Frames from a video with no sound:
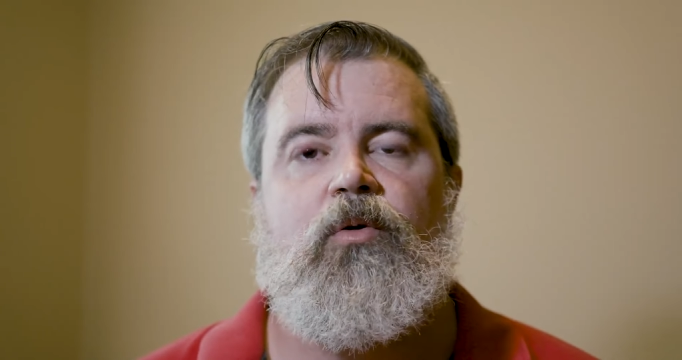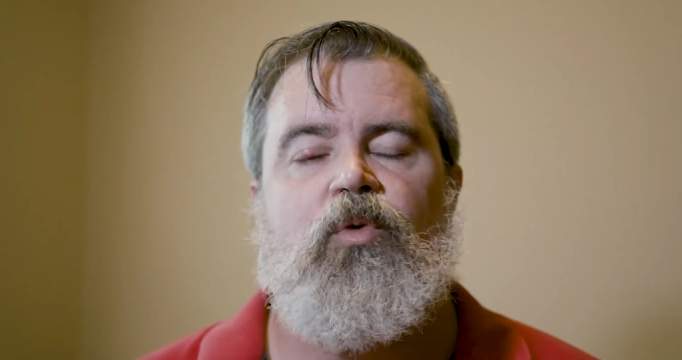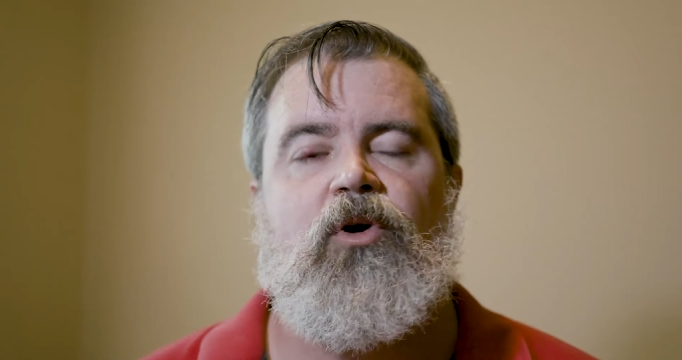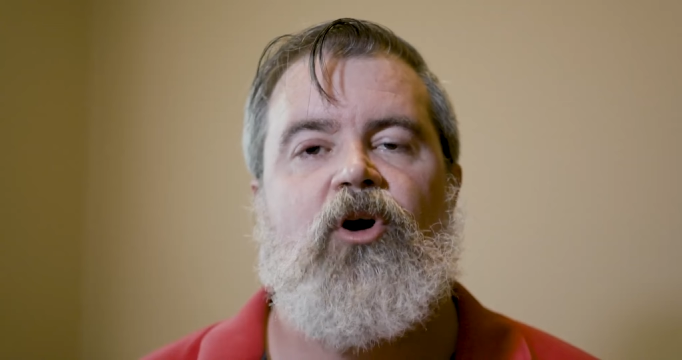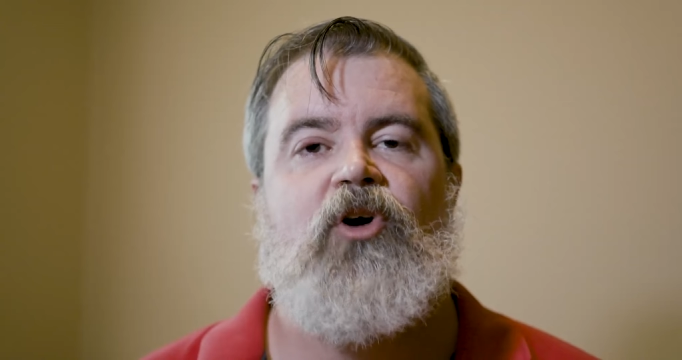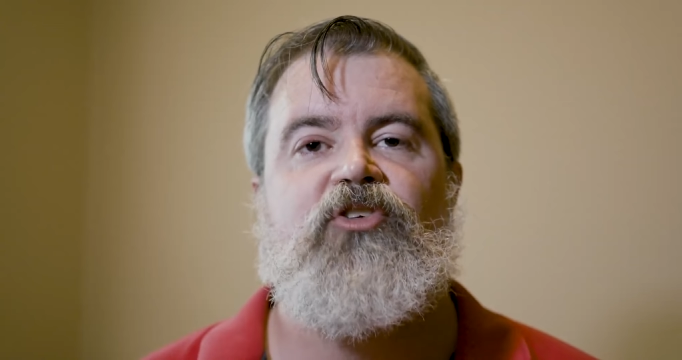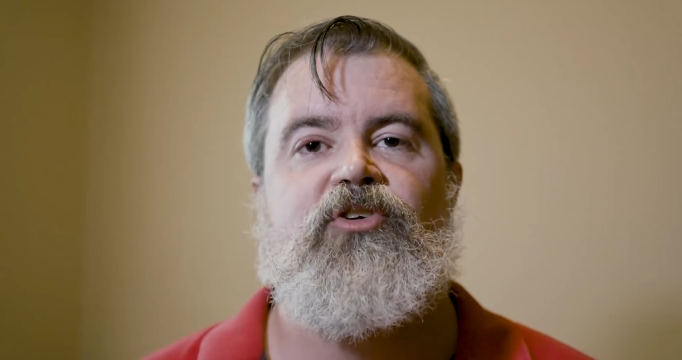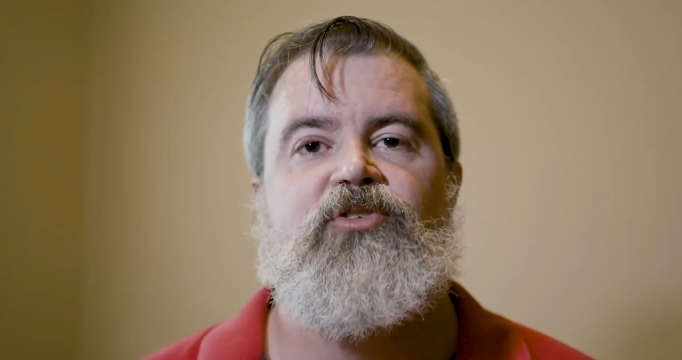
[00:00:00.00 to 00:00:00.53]
We're
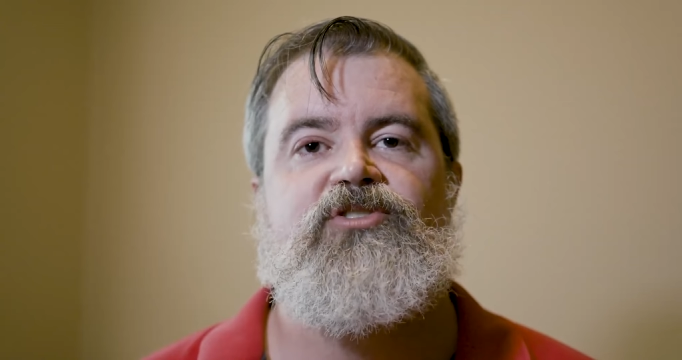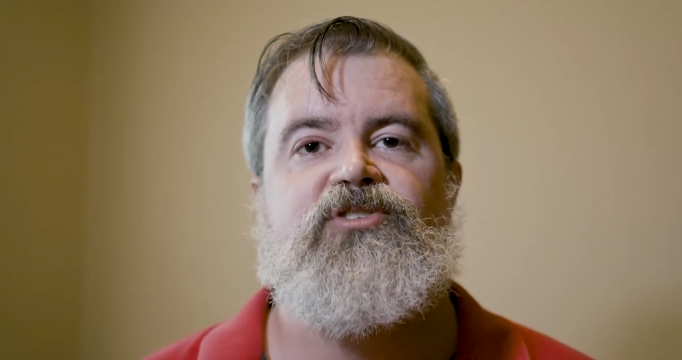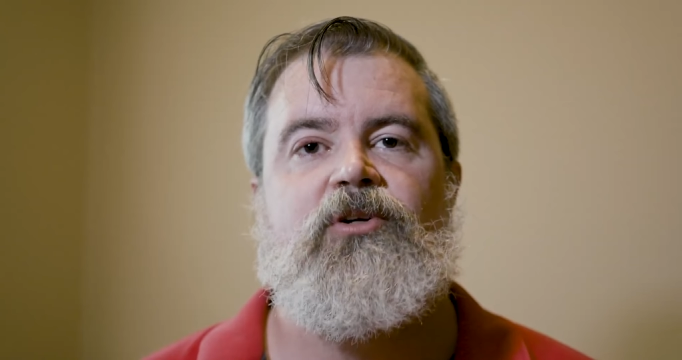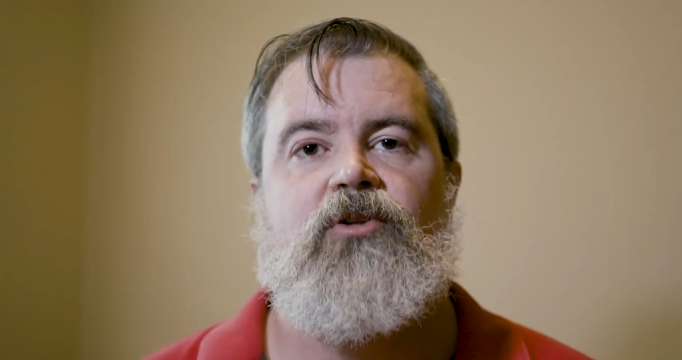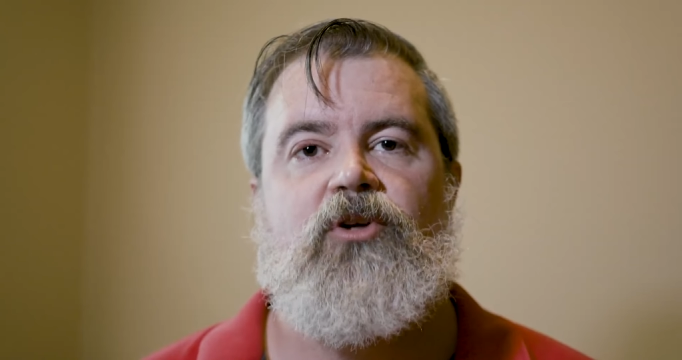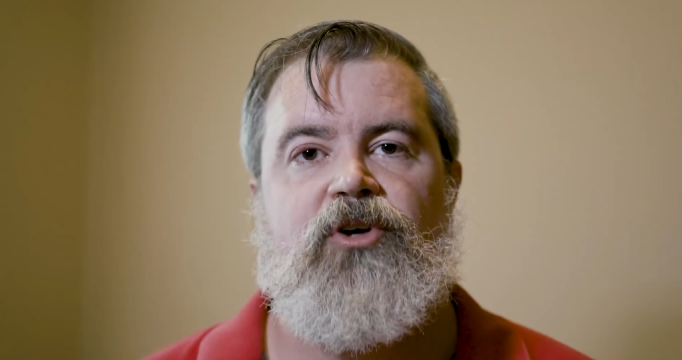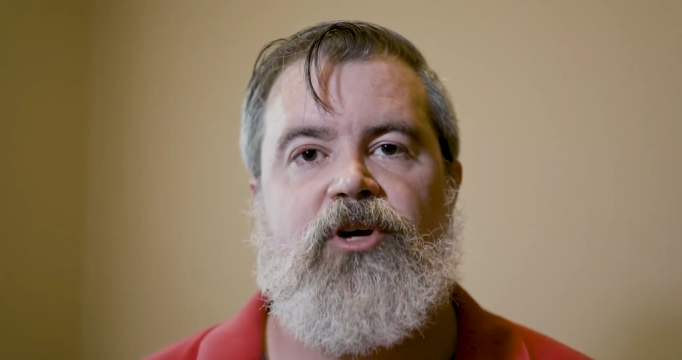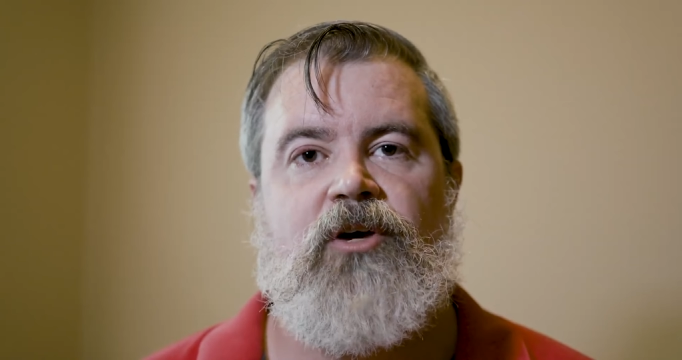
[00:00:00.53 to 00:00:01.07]
also
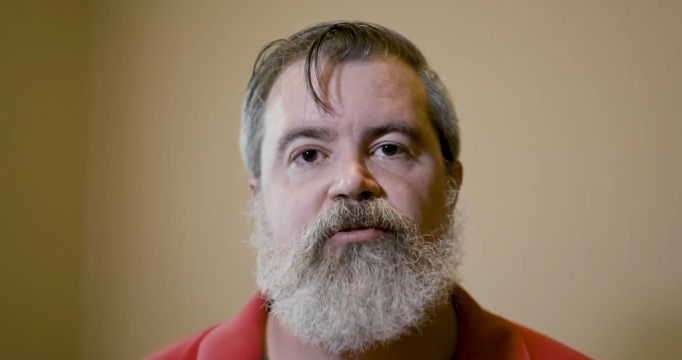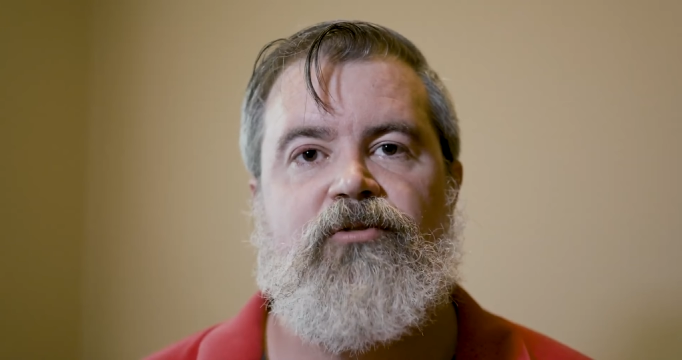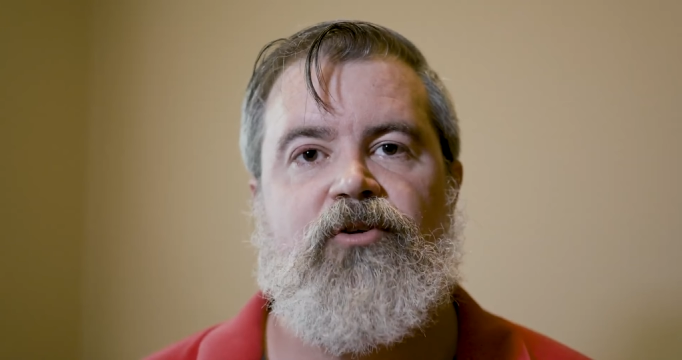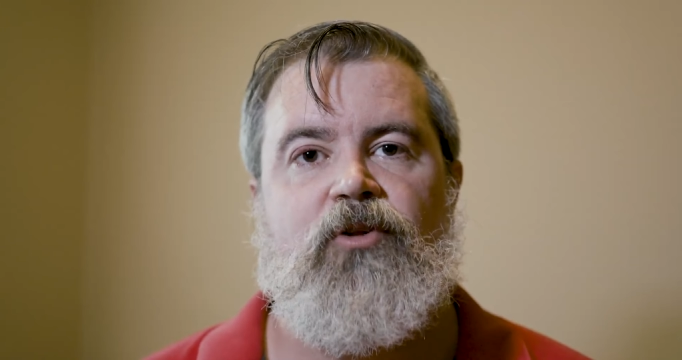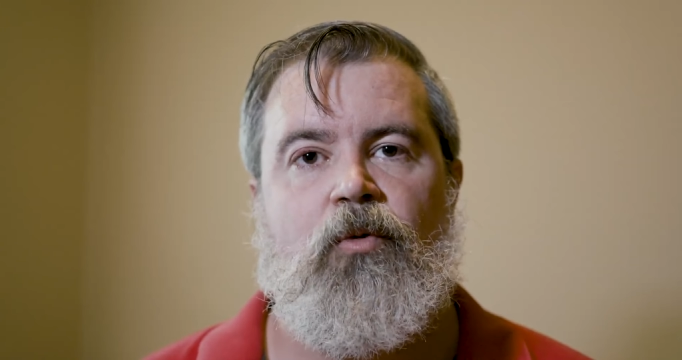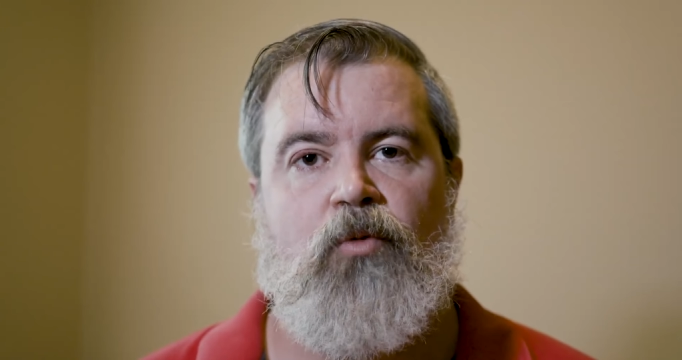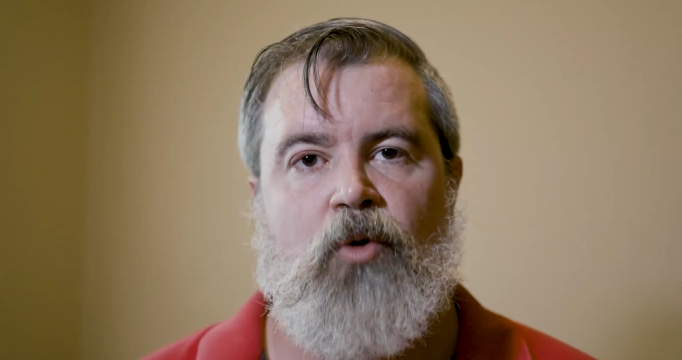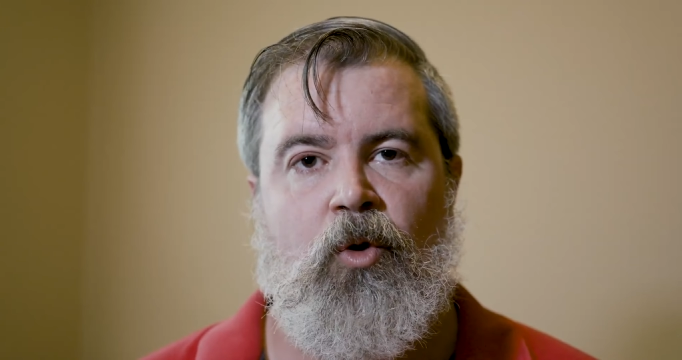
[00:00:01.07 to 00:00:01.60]
still looking for
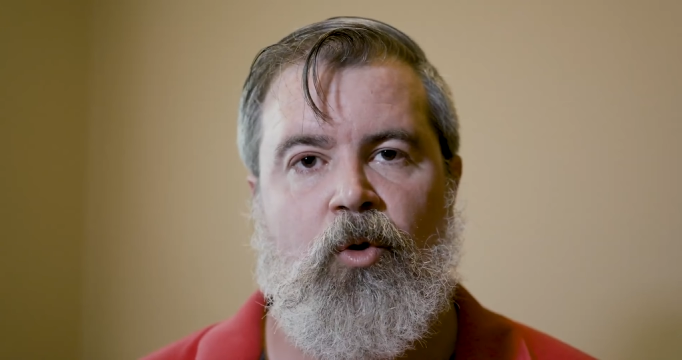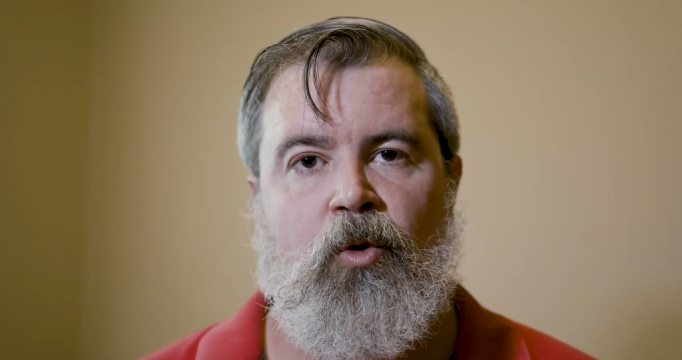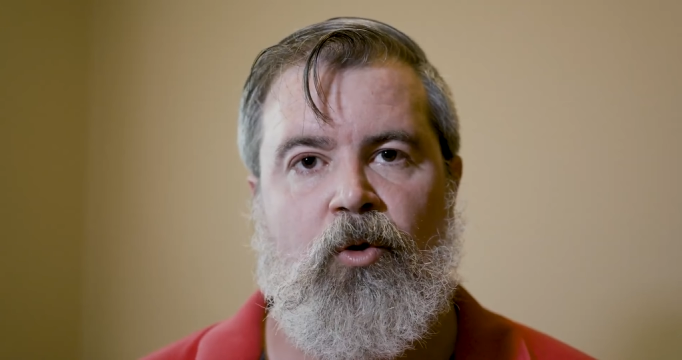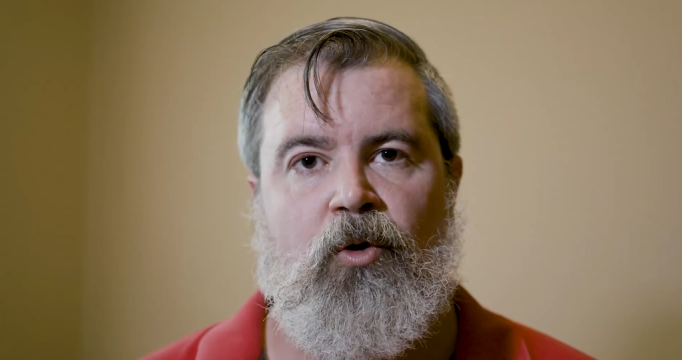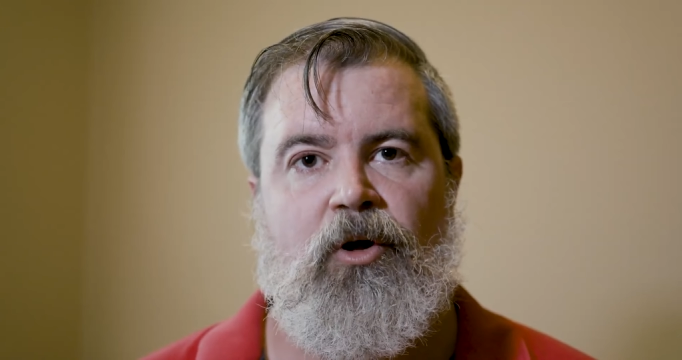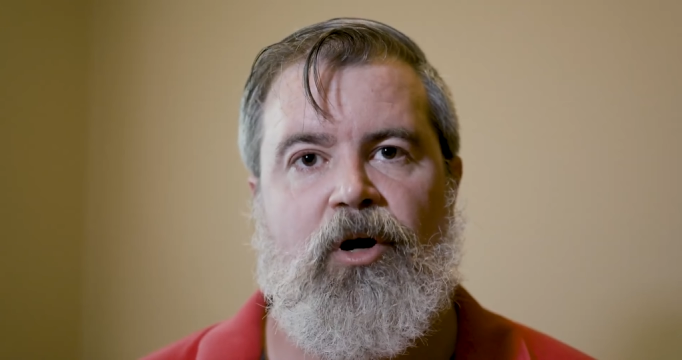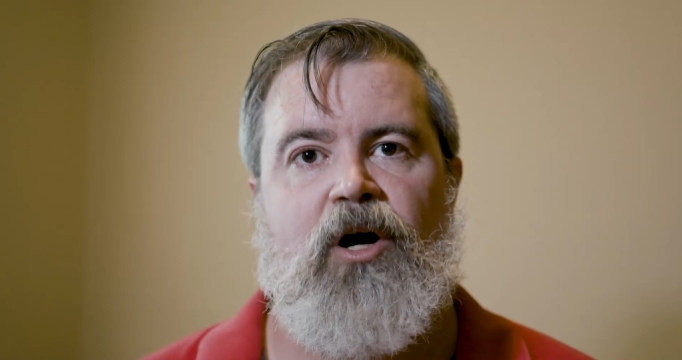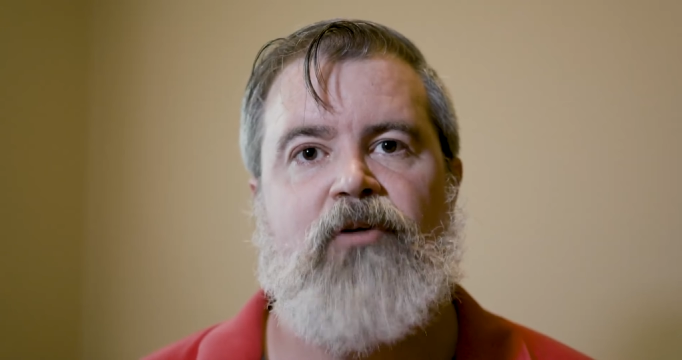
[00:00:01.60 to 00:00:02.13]
the role